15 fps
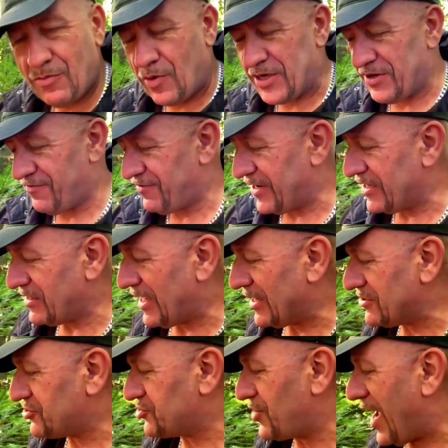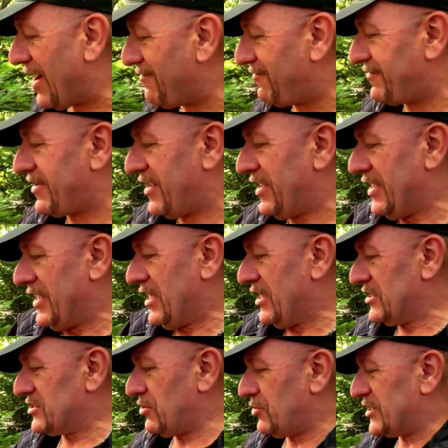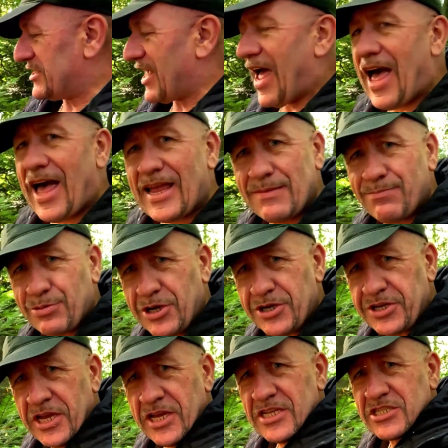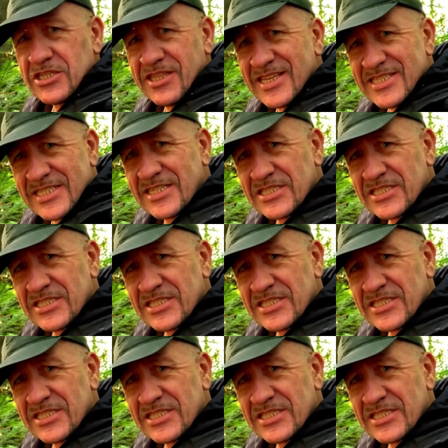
when you feel that draft. So it's a hybrid. So this